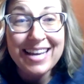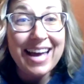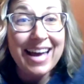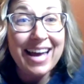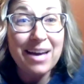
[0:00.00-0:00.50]

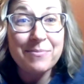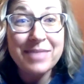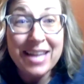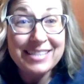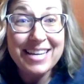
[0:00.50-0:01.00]

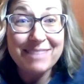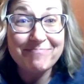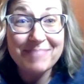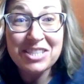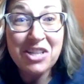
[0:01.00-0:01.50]
That's it.
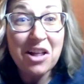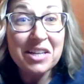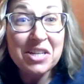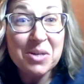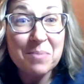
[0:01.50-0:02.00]
That's all
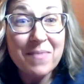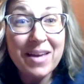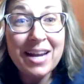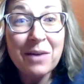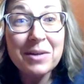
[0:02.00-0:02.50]
I knew.
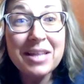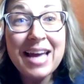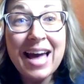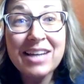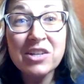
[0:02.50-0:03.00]
And I really
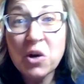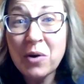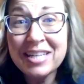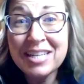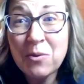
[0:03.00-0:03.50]
had no
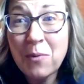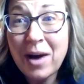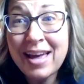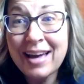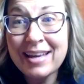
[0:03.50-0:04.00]
idea
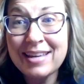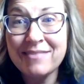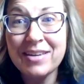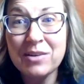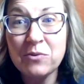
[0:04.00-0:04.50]
why I
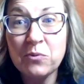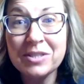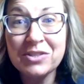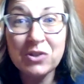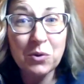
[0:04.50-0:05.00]
even
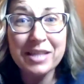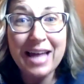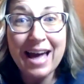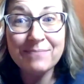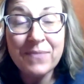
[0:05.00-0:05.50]
was told
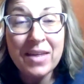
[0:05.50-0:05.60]
that.